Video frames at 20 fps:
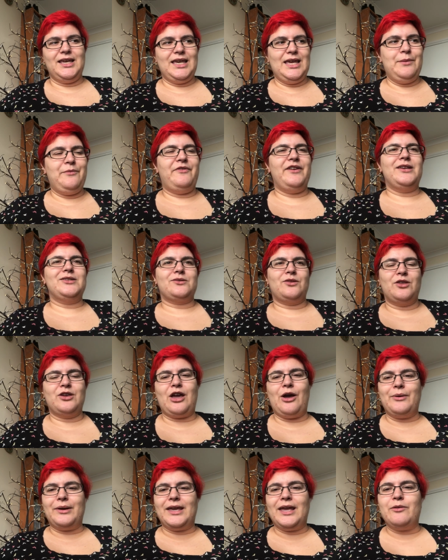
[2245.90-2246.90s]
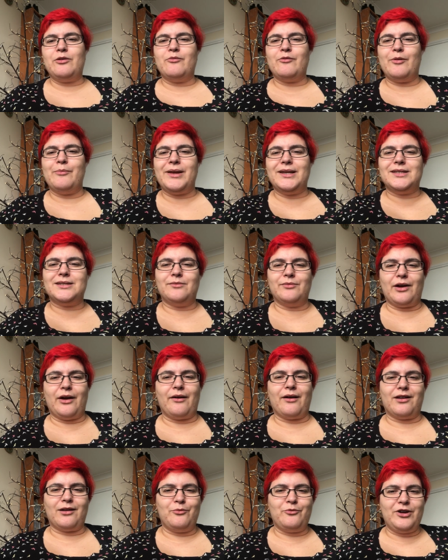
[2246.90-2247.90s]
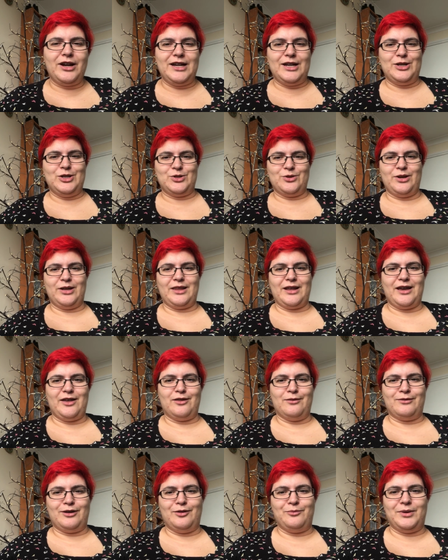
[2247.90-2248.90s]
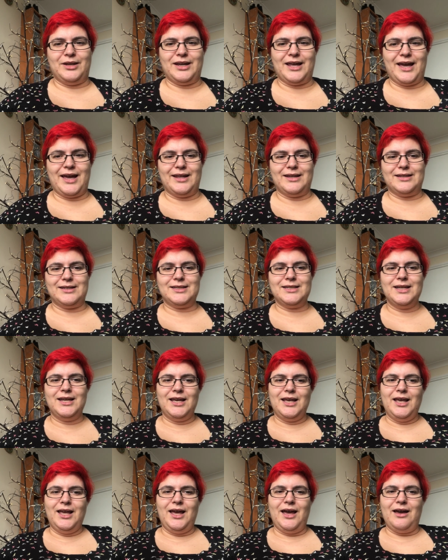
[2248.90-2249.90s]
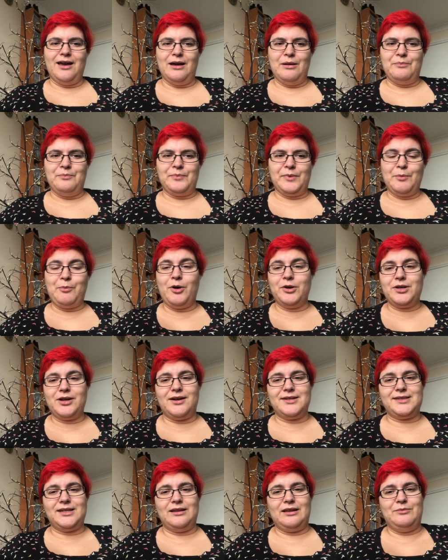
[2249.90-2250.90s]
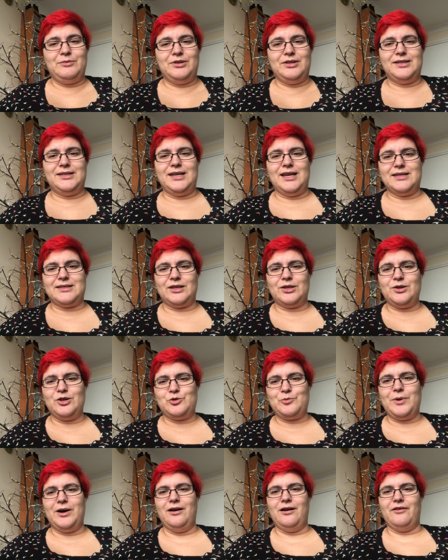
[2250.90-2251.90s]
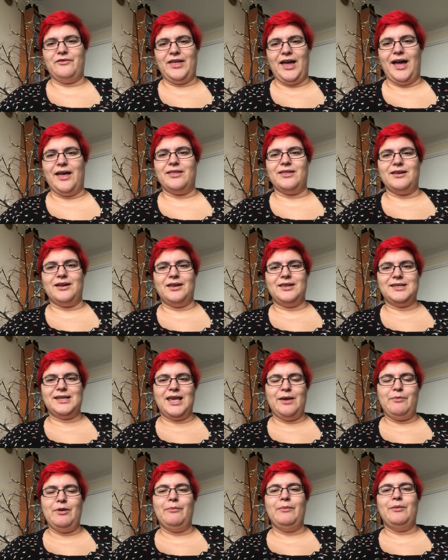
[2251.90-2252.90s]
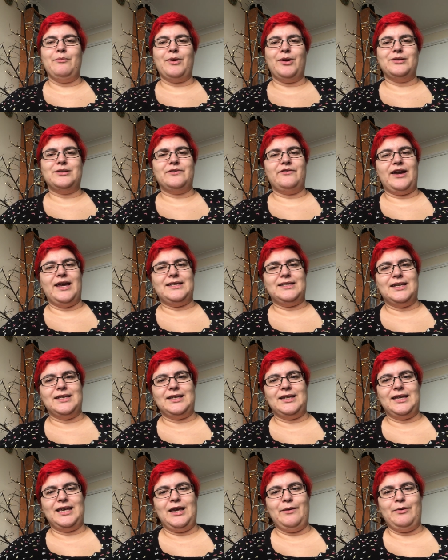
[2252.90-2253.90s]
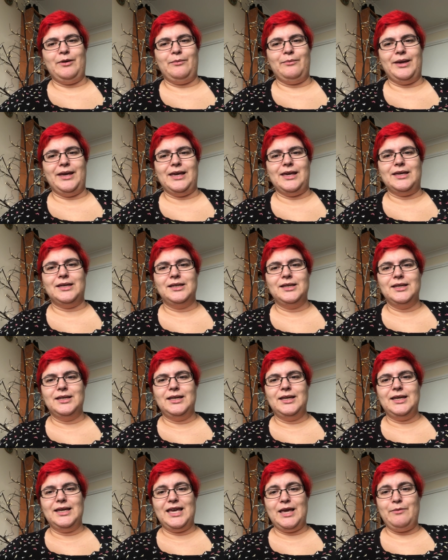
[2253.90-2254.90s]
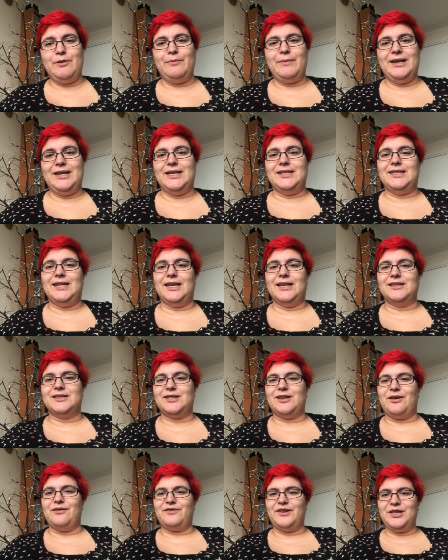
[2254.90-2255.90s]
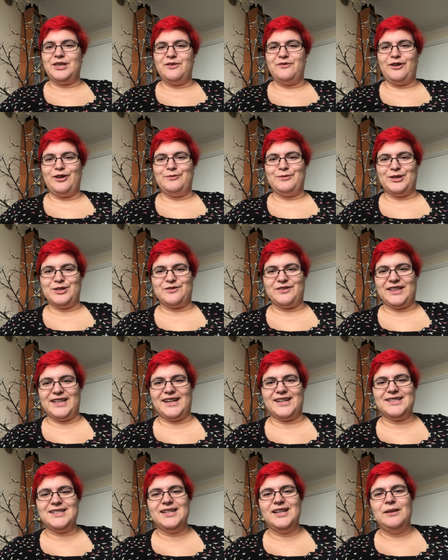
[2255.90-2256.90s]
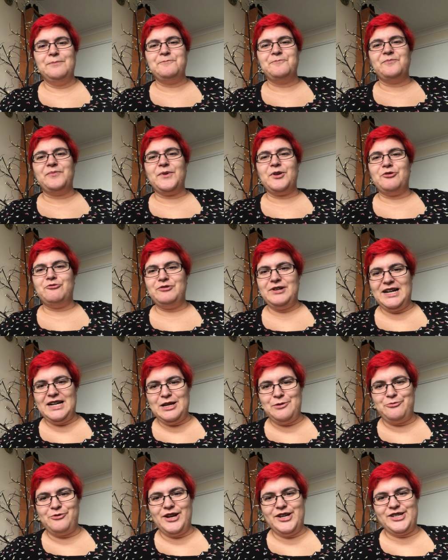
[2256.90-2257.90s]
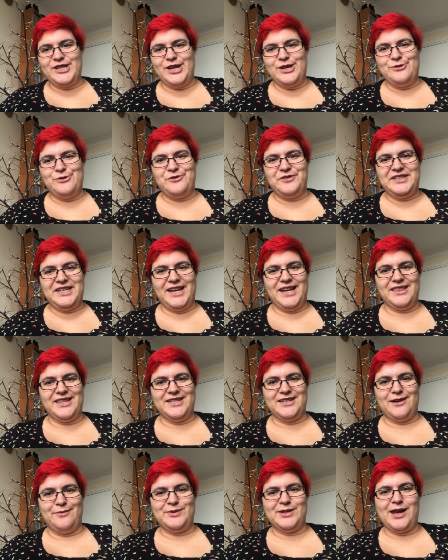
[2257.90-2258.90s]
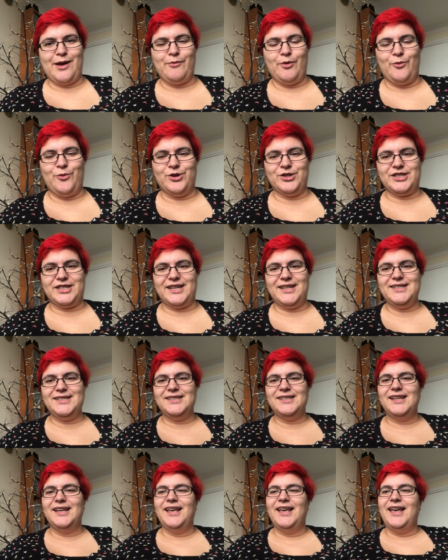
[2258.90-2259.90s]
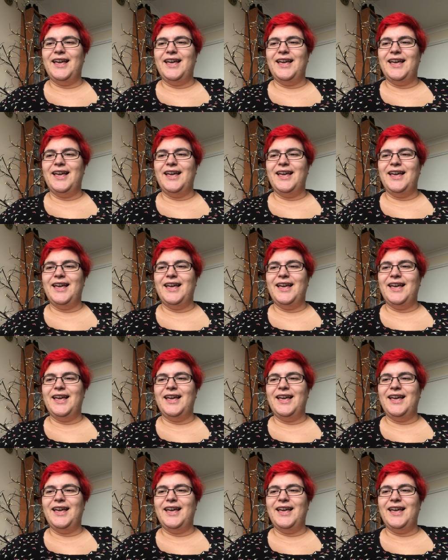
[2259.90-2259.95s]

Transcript: keep things on the go and keep the momentum going. And I'm really enjoying that at the moment. And um, the podcasting community is a huge part of that. That's keeping me motivated and keeping me keeping me knitting. So thank you very much for that. Really appreciate you all for taking the time to come and watch this.